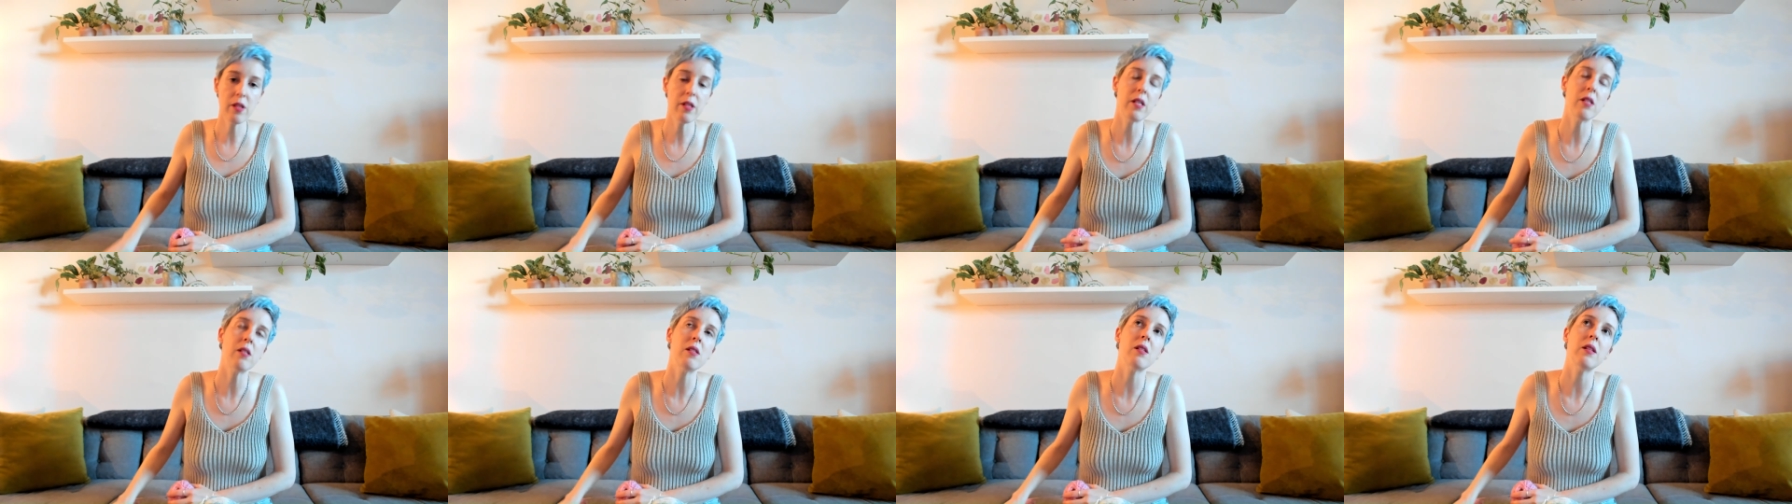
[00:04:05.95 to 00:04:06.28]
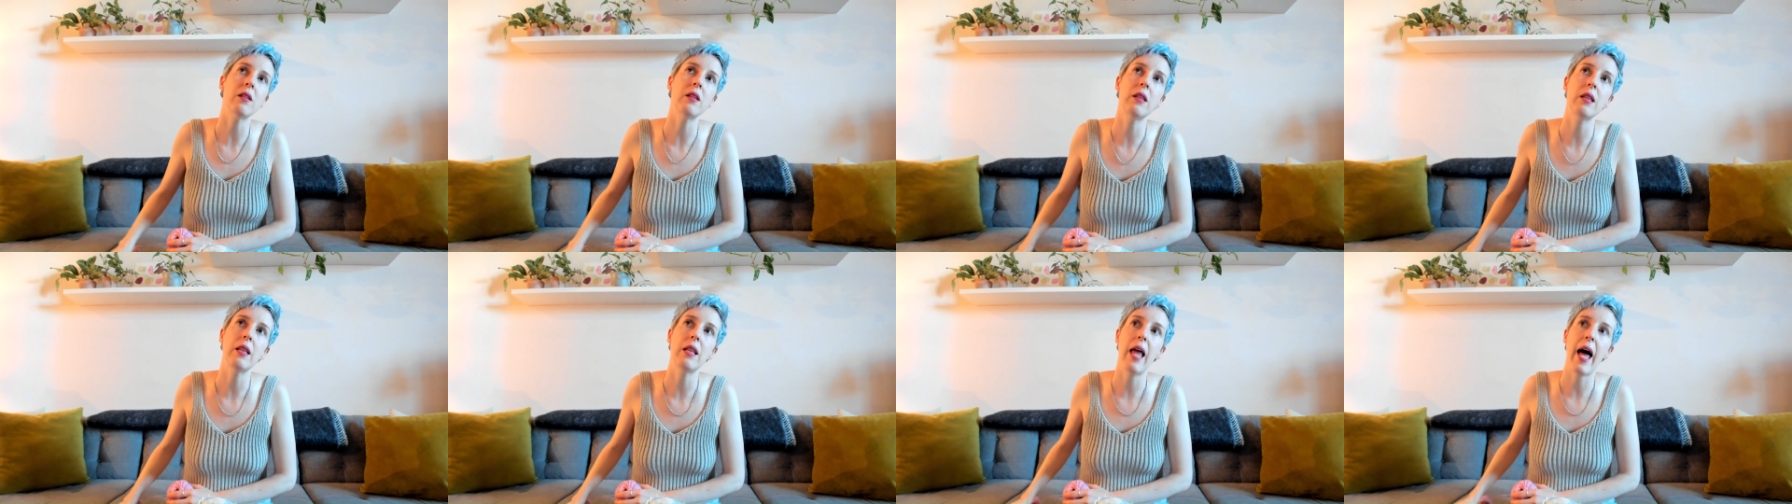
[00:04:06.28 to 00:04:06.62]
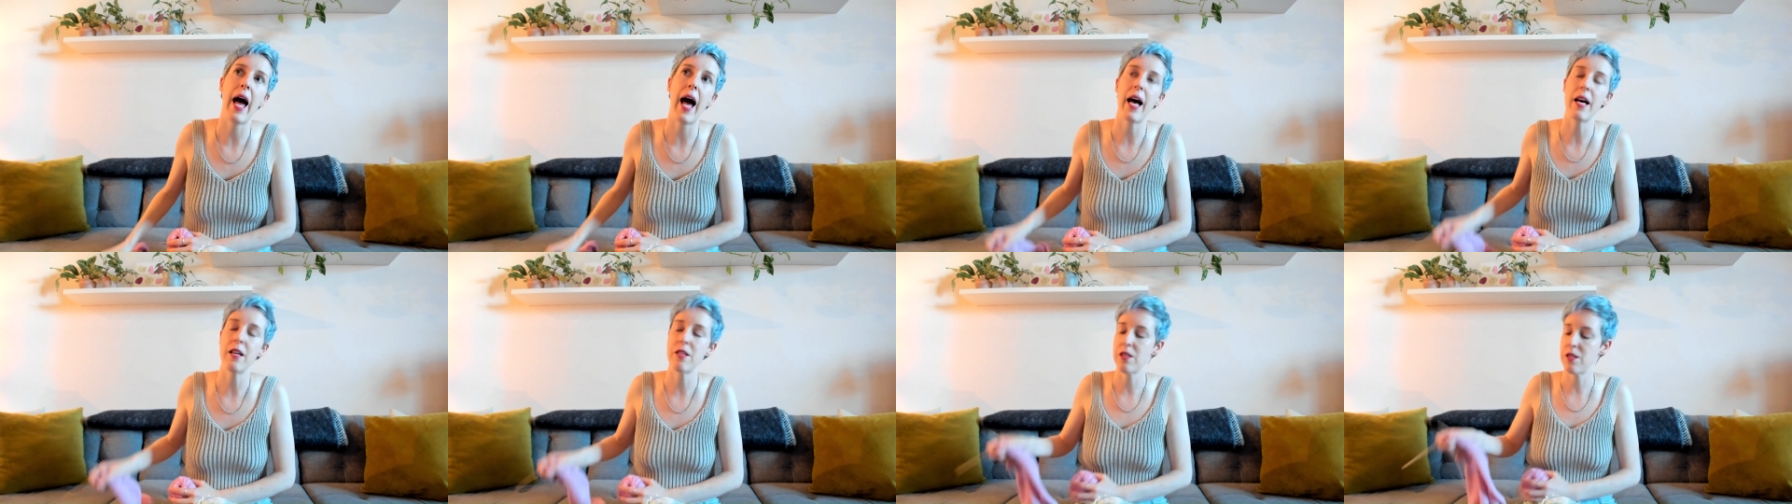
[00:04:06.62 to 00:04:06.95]
this
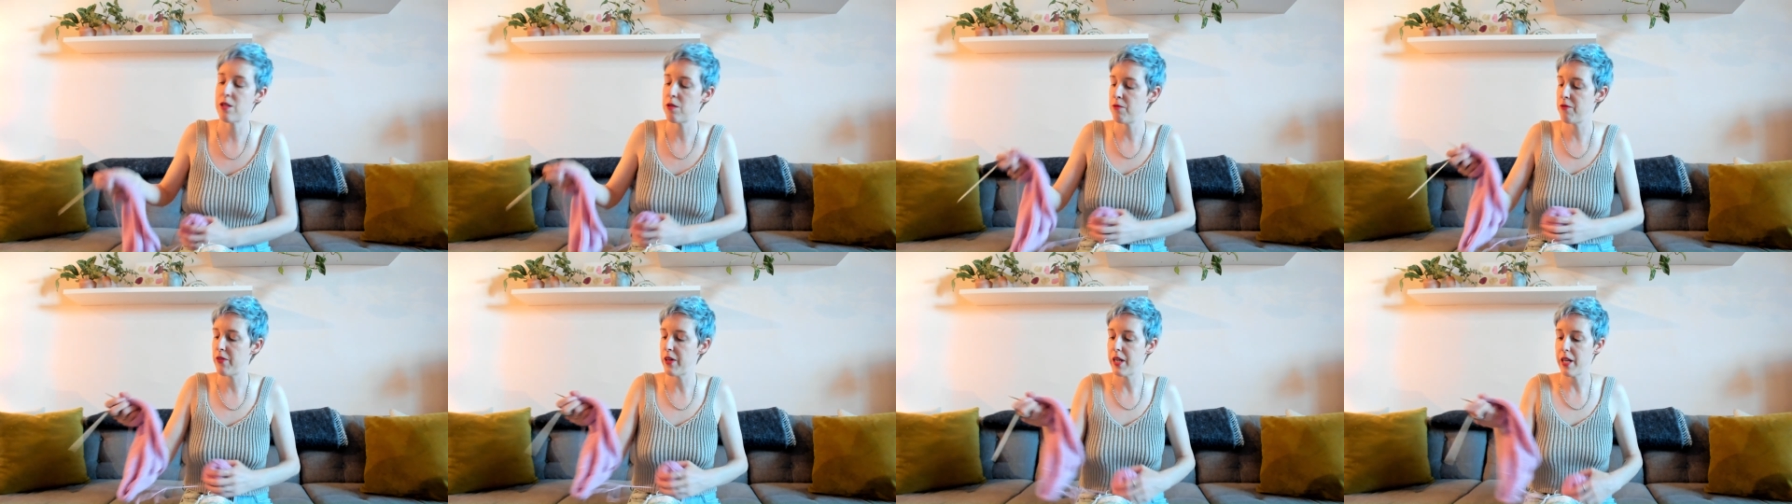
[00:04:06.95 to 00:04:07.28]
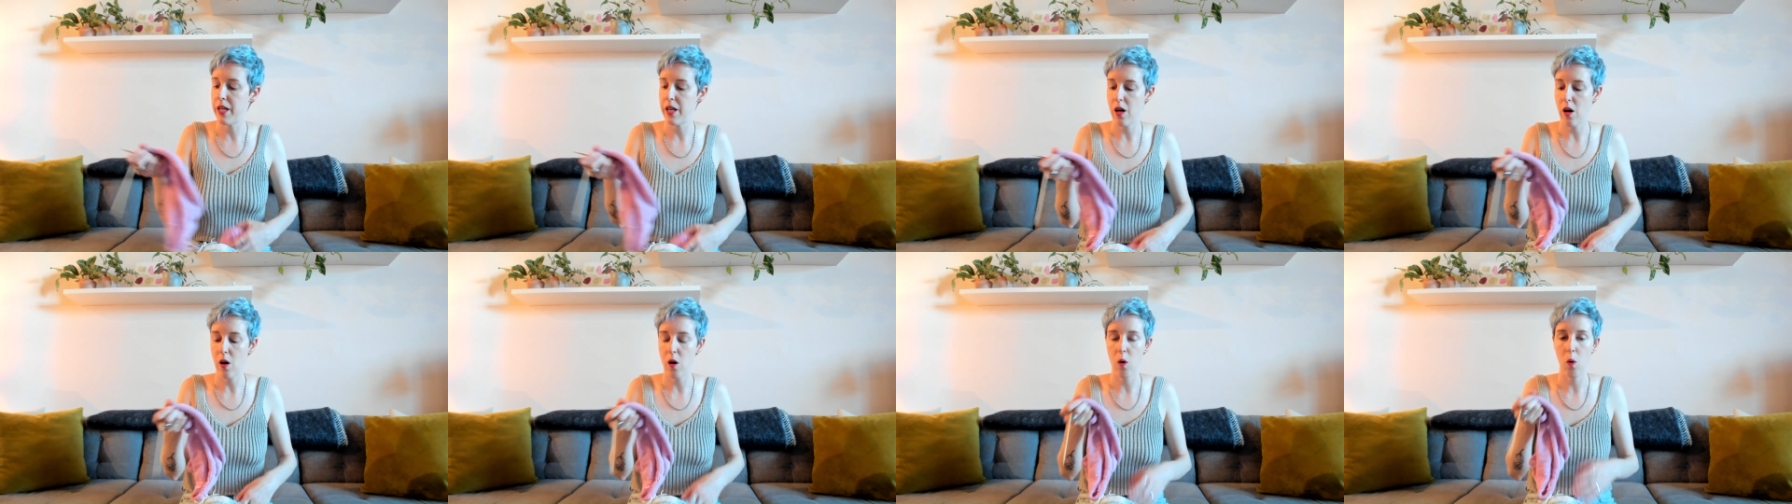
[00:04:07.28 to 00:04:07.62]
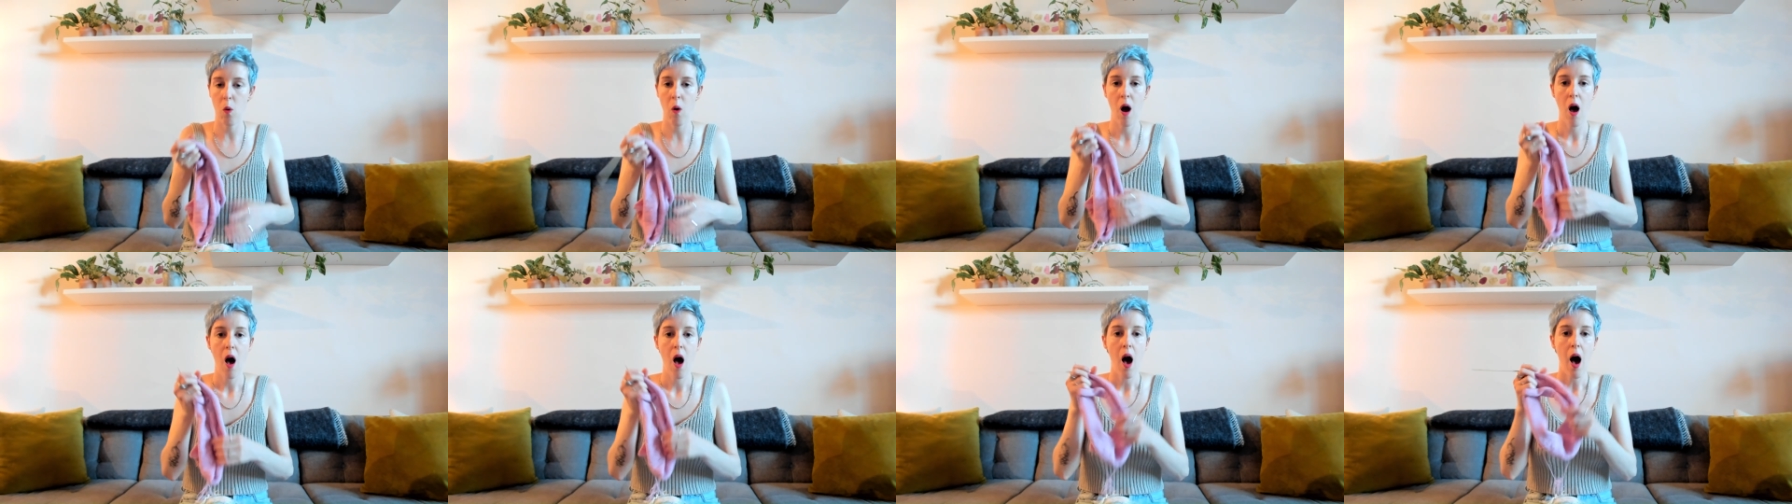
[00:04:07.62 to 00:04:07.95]
last
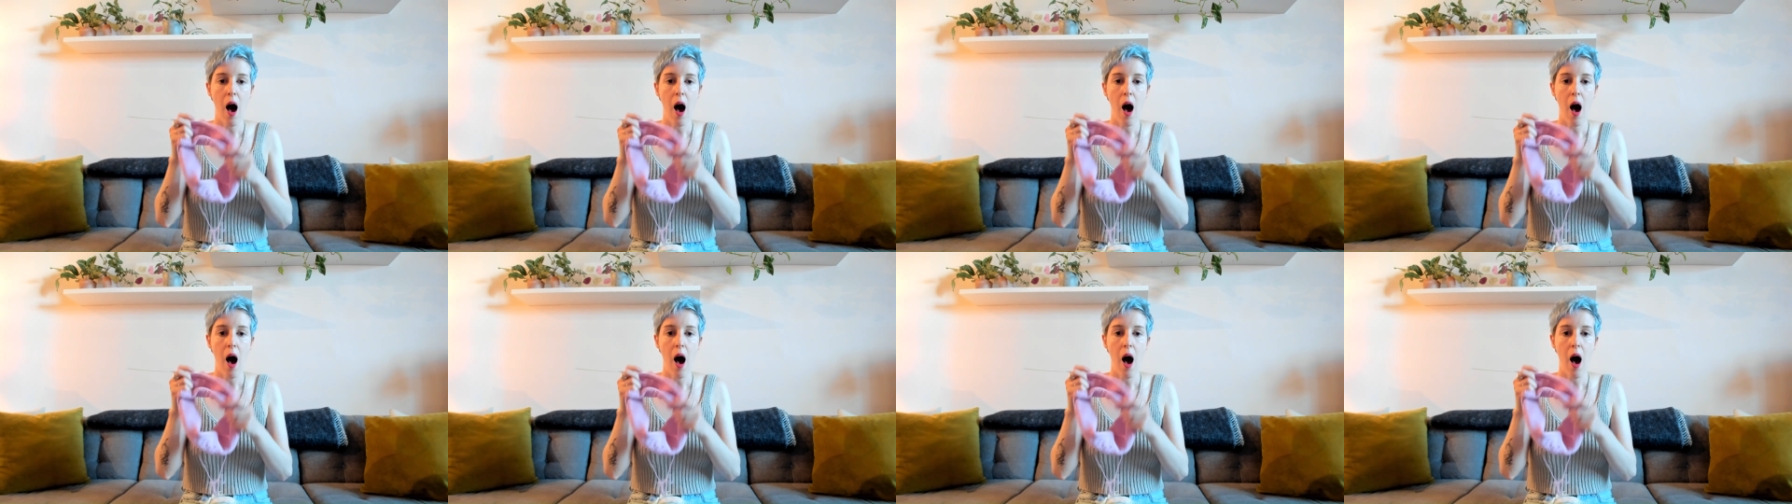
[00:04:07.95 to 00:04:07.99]
video.